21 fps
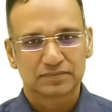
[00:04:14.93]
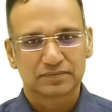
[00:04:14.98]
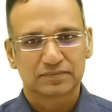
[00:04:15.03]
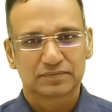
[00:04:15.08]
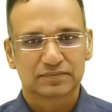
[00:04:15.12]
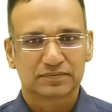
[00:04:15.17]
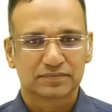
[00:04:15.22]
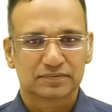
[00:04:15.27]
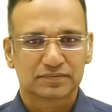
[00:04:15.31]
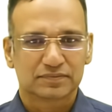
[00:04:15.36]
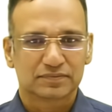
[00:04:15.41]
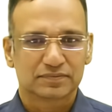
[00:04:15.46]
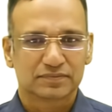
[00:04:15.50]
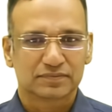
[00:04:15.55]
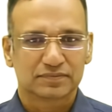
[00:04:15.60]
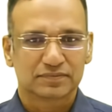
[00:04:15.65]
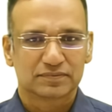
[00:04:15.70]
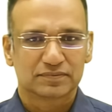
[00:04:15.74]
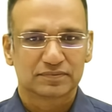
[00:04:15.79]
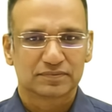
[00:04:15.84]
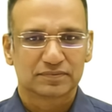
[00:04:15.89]

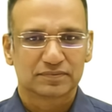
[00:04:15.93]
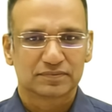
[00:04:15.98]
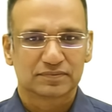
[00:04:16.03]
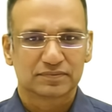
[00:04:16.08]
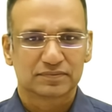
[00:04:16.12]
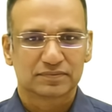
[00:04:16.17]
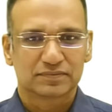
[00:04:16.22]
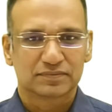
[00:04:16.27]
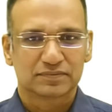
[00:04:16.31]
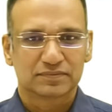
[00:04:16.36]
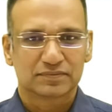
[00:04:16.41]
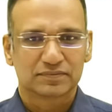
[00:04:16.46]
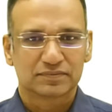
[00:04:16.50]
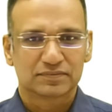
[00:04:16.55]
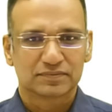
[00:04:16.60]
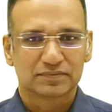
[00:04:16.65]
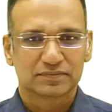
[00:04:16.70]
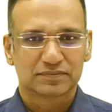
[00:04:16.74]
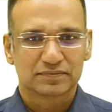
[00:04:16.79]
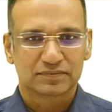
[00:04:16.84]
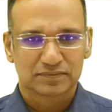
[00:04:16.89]

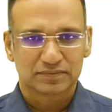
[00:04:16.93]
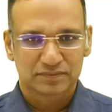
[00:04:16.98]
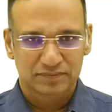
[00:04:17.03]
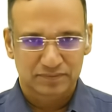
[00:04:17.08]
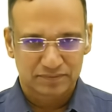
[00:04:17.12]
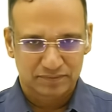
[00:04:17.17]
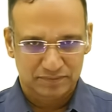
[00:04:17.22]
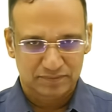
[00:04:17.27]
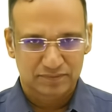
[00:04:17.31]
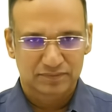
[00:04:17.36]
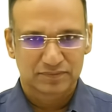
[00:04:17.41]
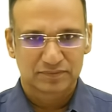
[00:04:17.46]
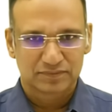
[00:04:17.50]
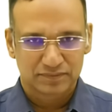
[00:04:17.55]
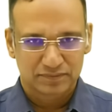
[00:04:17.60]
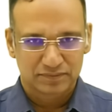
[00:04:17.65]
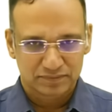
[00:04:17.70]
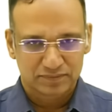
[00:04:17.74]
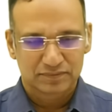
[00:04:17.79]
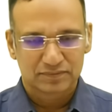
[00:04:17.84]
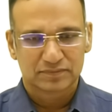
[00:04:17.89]

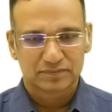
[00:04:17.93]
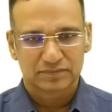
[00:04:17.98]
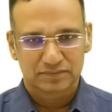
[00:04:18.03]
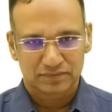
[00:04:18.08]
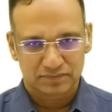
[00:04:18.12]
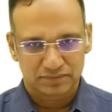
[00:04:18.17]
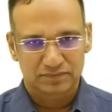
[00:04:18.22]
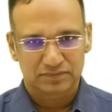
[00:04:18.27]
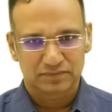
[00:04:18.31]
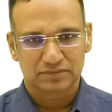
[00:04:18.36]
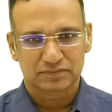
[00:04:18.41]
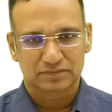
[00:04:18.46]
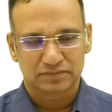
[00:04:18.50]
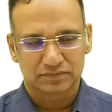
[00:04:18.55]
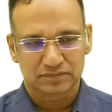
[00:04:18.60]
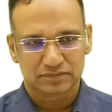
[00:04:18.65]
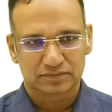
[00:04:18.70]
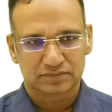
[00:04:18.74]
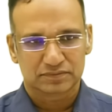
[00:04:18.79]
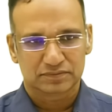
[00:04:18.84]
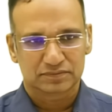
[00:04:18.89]

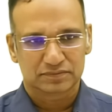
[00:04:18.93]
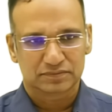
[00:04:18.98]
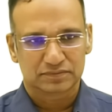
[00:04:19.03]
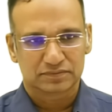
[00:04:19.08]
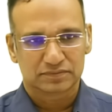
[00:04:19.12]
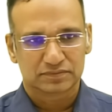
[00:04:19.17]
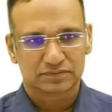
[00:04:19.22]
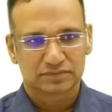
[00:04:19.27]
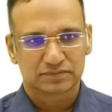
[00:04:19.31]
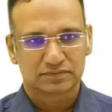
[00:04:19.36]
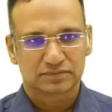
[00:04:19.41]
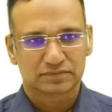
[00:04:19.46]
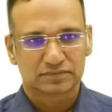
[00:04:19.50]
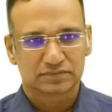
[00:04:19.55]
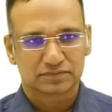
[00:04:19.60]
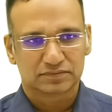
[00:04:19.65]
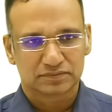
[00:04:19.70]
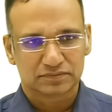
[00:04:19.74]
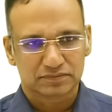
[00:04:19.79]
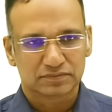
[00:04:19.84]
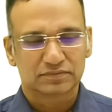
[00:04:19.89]

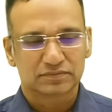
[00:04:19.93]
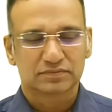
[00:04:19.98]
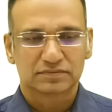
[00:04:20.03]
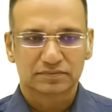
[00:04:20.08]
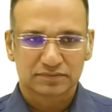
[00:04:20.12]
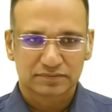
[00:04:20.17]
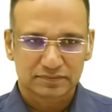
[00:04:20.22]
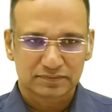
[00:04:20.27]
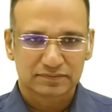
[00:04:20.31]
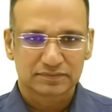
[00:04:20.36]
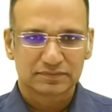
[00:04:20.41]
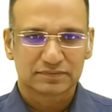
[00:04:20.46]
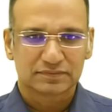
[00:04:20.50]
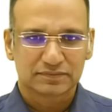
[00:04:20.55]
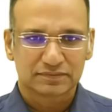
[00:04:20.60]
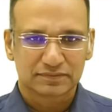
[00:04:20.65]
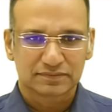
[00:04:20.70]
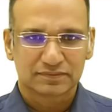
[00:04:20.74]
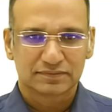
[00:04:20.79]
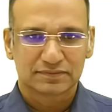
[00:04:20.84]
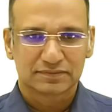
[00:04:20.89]

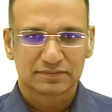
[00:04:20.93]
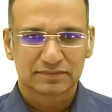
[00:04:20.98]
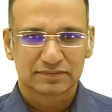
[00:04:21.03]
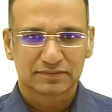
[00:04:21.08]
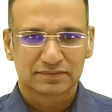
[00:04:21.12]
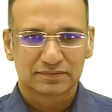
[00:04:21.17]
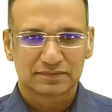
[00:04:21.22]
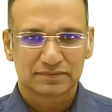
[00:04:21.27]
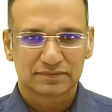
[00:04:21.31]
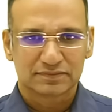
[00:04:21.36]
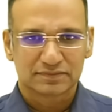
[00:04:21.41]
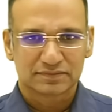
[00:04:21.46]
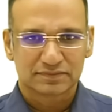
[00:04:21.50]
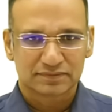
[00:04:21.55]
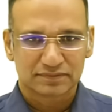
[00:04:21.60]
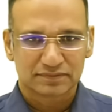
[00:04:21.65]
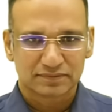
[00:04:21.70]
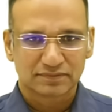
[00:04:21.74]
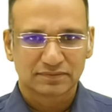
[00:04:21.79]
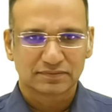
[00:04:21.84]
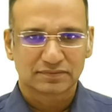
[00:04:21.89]

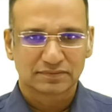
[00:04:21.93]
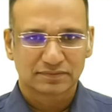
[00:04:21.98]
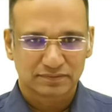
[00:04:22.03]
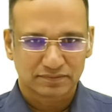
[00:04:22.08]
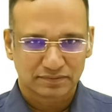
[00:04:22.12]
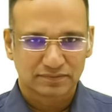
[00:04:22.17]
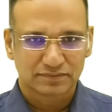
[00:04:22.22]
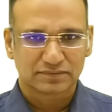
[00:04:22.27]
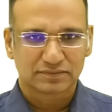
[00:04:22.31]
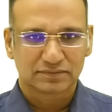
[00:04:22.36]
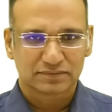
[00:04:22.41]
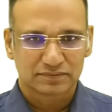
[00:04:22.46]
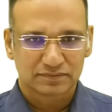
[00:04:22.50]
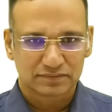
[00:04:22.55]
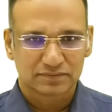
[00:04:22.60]
No words are spoken by the person on screen.